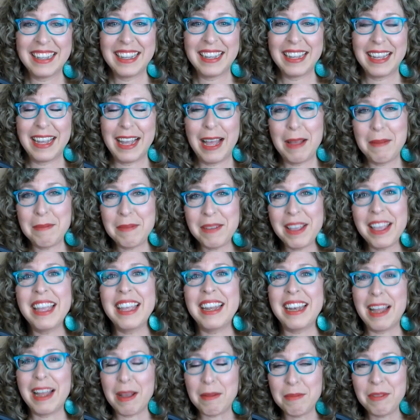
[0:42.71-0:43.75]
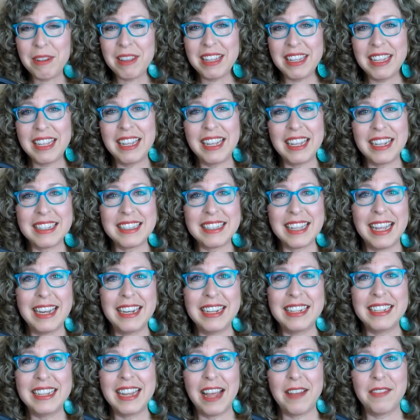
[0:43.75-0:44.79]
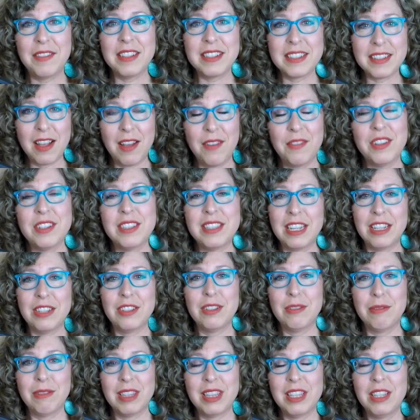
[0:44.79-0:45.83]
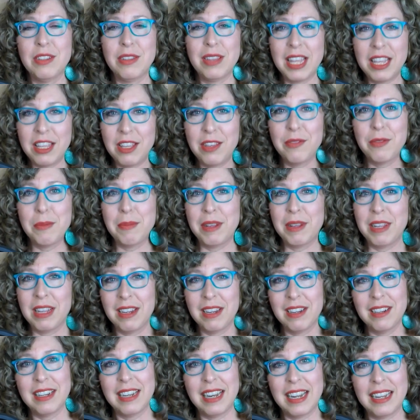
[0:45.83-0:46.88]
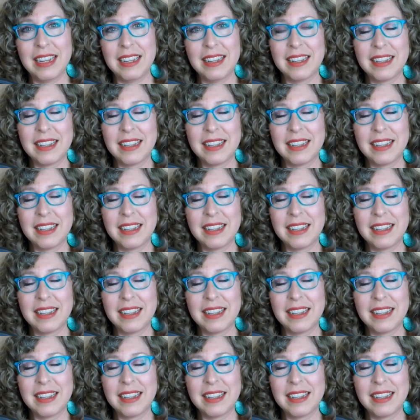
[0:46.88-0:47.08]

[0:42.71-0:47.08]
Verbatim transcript: I'm good. I'm really excited to have this conversation with you. Thank you for being here today.